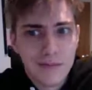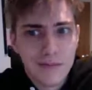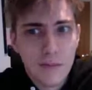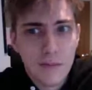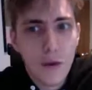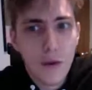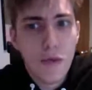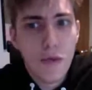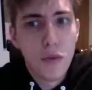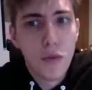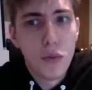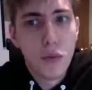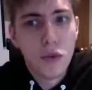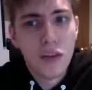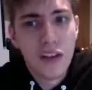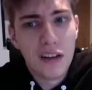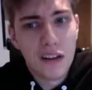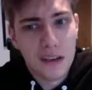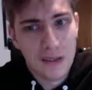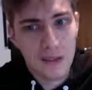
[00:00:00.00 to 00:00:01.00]
a formal
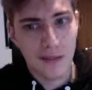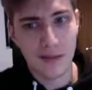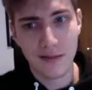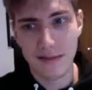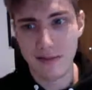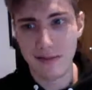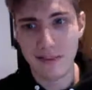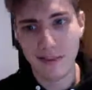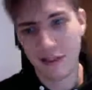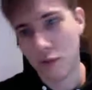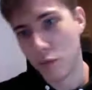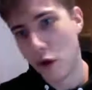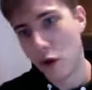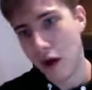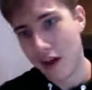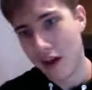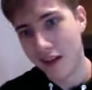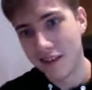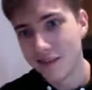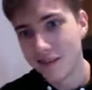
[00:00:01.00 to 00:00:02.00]
dinner
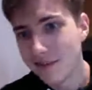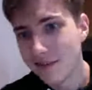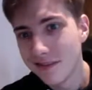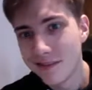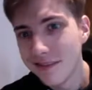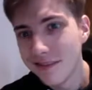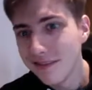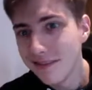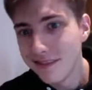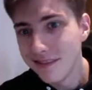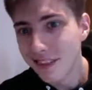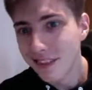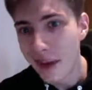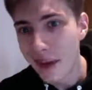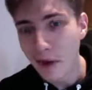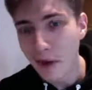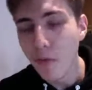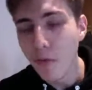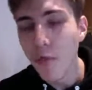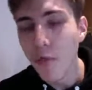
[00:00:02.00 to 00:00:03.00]
somewhere.
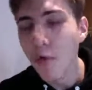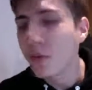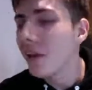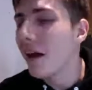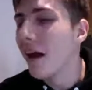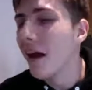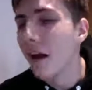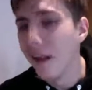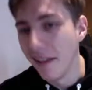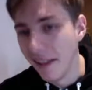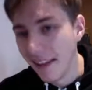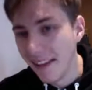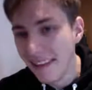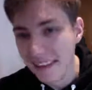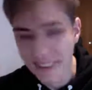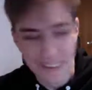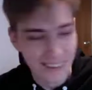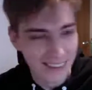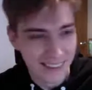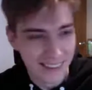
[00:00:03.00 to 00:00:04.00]
Like what the hell?
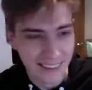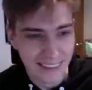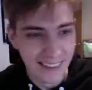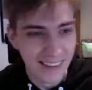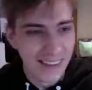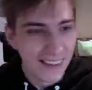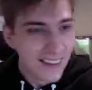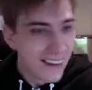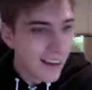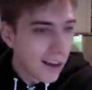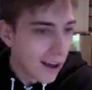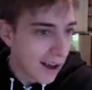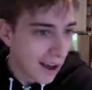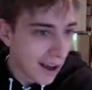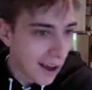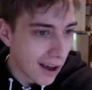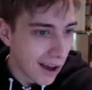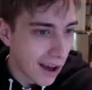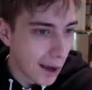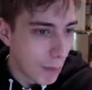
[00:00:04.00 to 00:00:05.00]

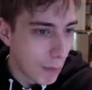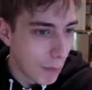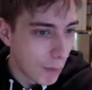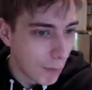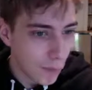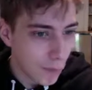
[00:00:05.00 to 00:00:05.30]
um,